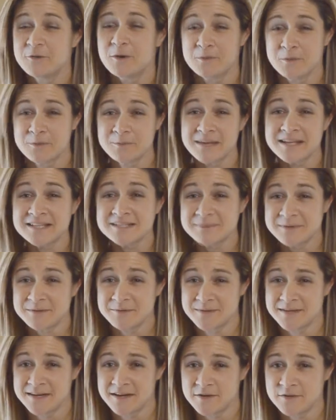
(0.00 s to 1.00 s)
you want
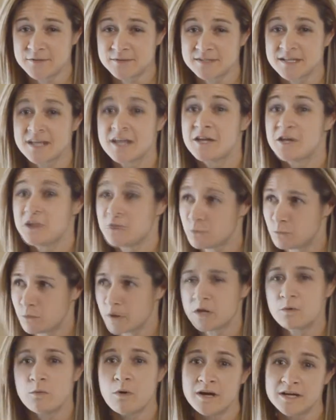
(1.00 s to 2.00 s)
replacement windows?
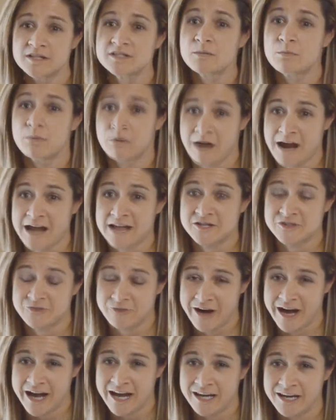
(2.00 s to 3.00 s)
What you want is a price,
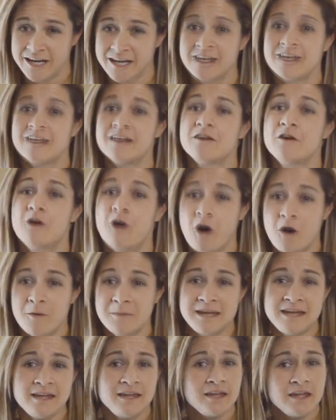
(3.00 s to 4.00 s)
right? Call
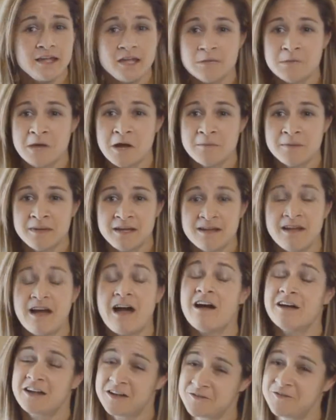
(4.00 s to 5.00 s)
me, email me,
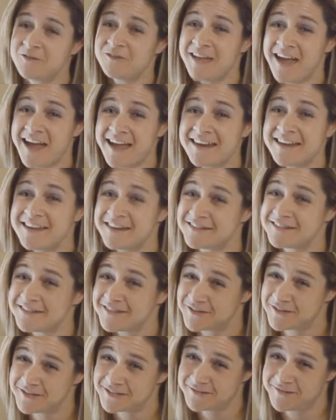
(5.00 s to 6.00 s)
I'll give you that in as
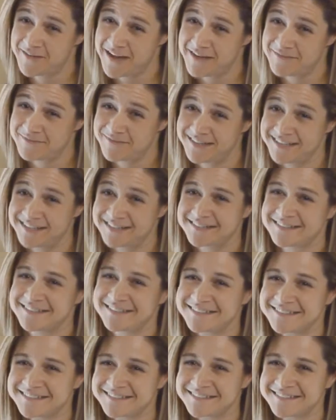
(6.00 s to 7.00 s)
little as 5
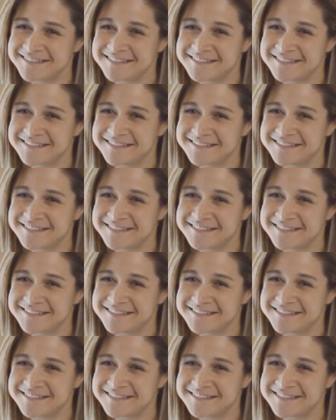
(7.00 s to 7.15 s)
minutes.